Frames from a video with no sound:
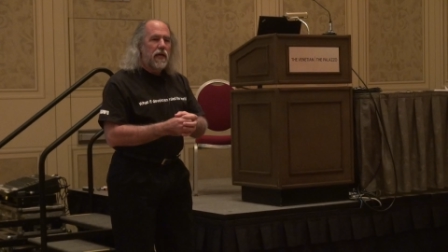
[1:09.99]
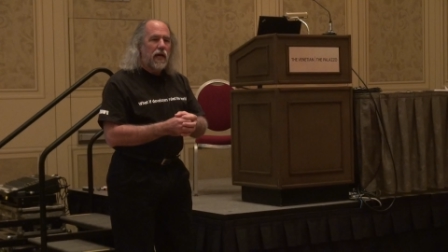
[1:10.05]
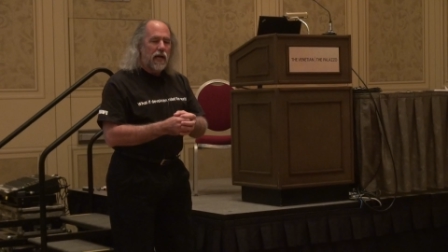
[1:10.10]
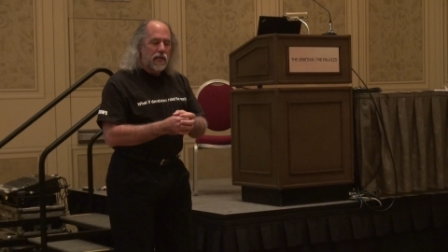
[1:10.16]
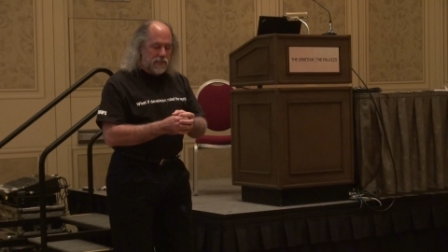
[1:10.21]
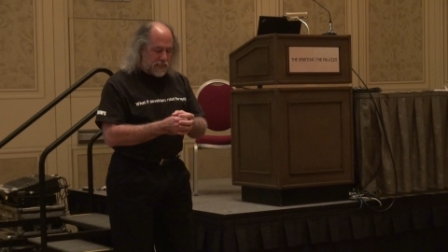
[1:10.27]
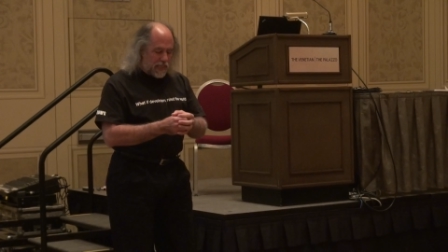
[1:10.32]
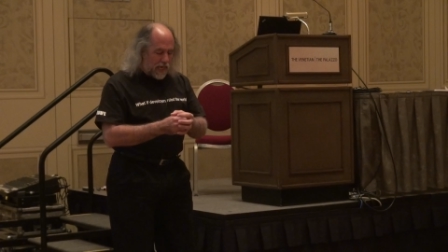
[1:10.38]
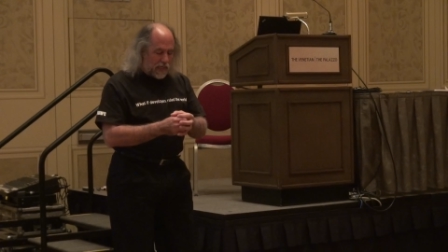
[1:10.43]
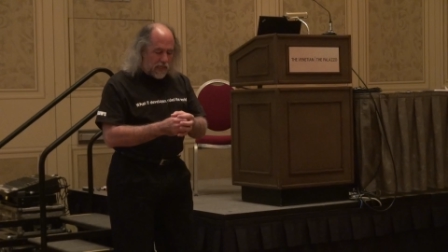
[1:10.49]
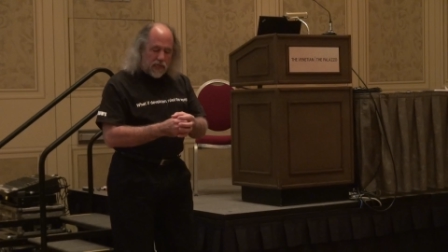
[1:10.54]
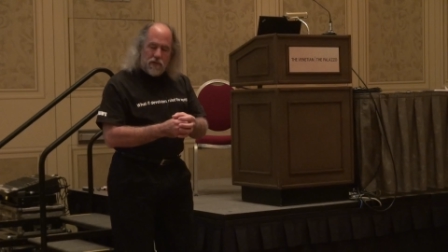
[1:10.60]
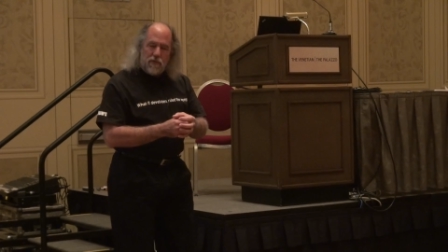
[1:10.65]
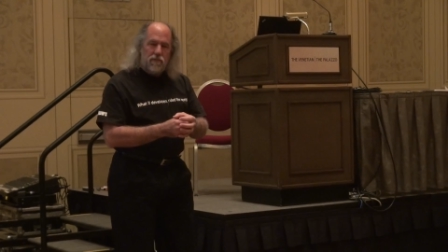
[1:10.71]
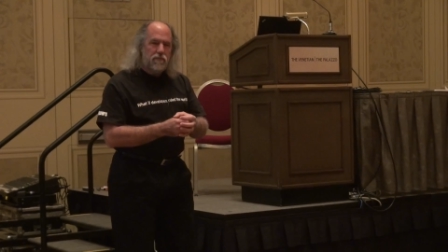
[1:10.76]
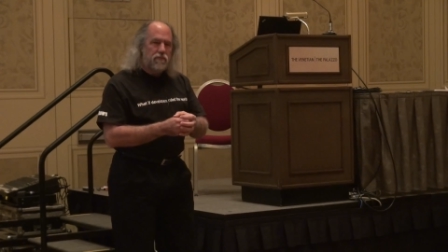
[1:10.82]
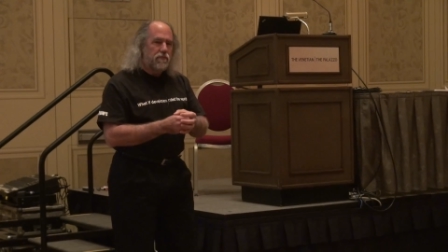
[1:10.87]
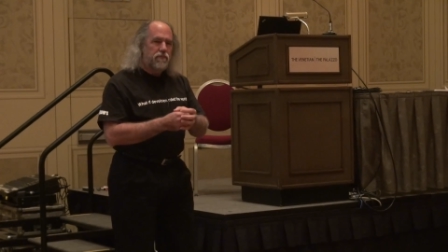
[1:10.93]
a set
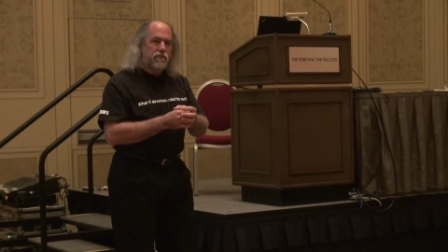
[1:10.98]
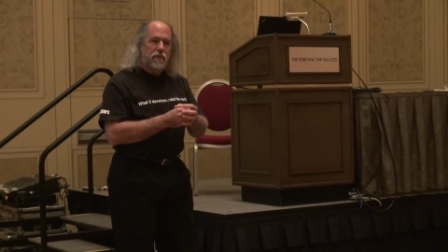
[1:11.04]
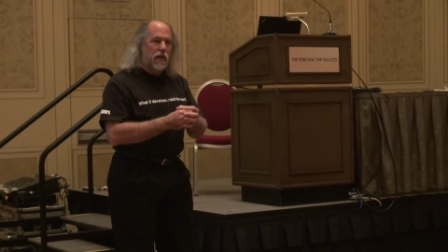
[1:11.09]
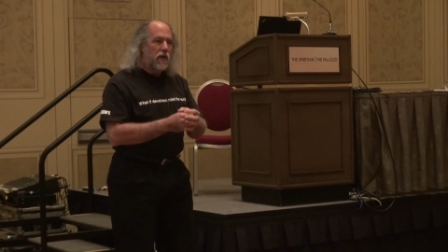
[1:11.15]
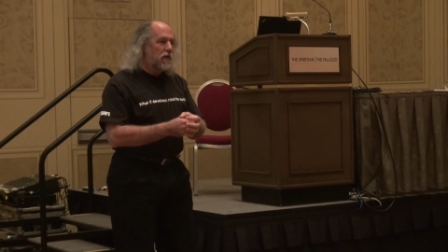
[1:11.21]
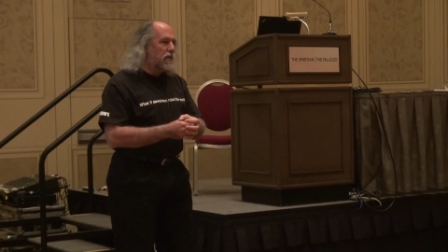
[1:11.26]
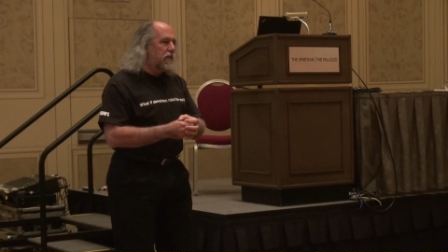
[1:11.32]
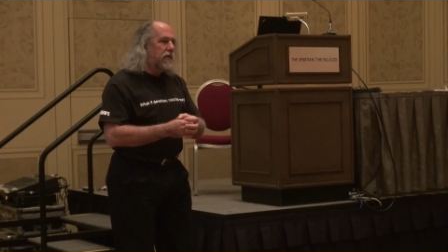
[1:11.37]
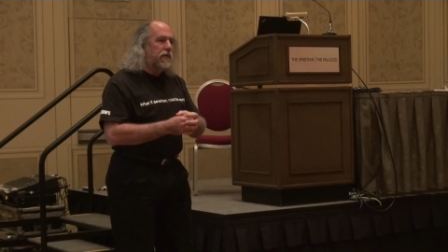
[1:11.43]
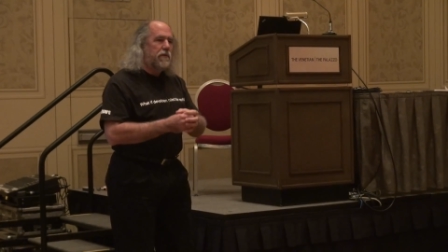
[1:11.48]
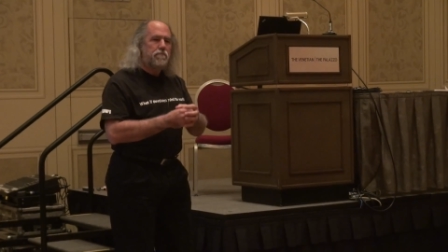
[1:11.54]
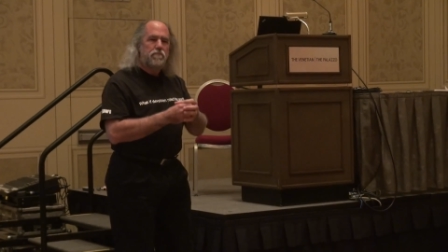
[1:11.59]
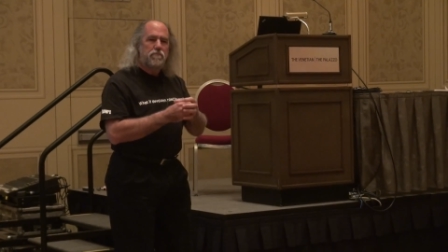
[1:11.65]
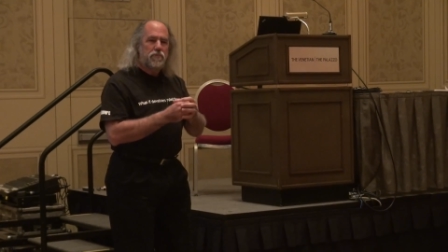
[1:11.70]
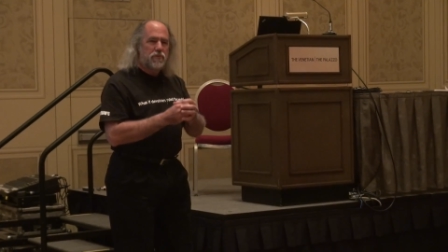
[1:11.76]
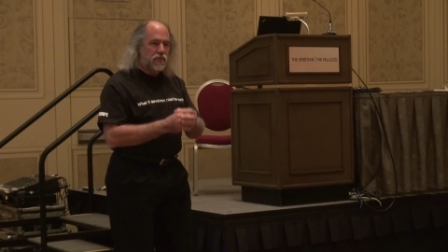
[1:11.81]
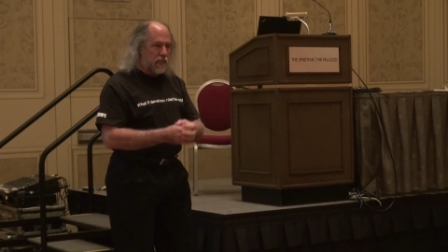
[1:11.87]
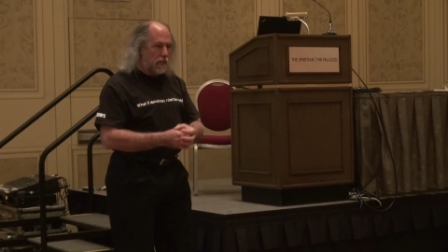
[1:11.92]
of
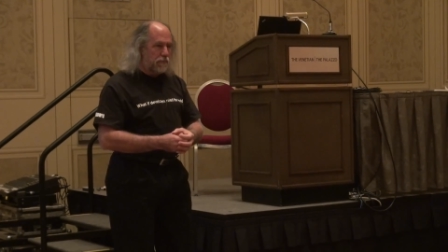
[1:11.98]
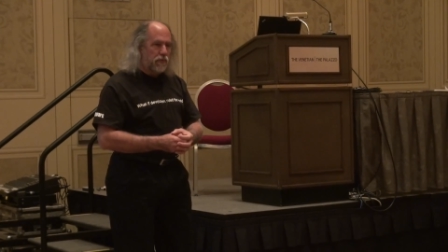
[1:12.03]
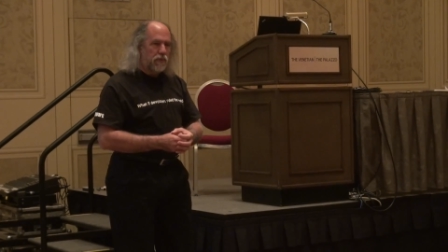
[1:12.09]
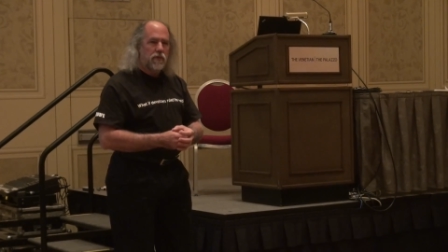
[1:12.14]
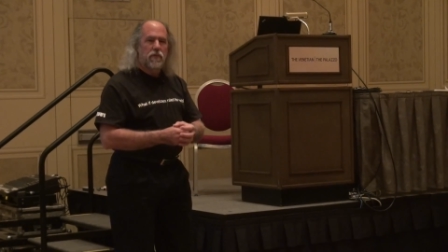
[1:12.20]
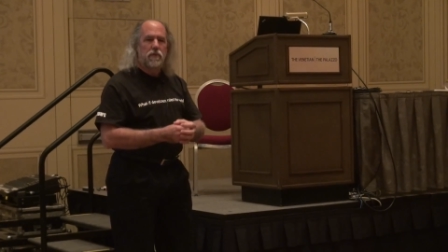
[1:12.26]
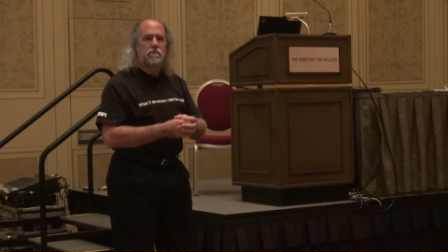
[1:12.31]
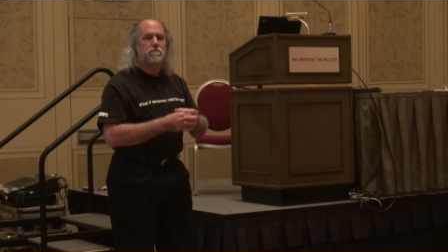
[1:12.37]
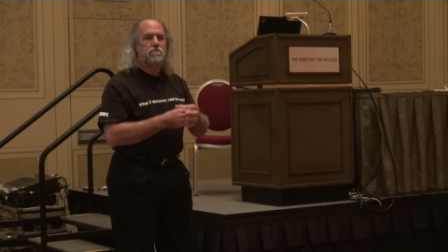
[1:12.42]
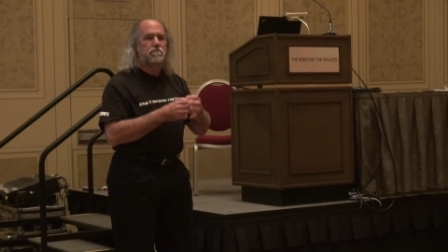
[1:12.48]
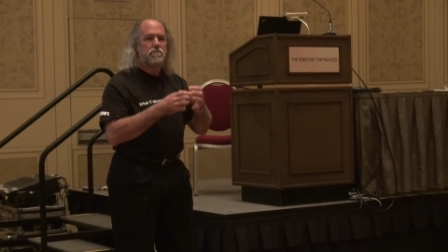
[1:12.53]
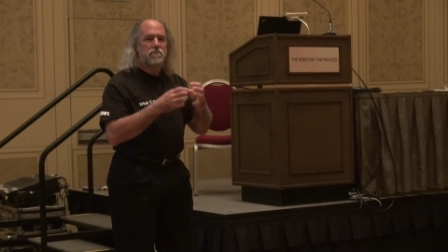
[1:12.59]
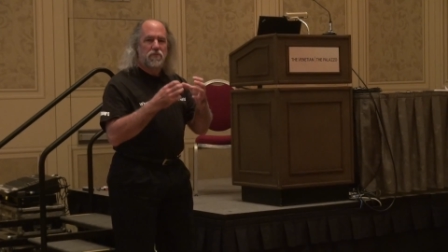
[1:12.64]
fairly simple,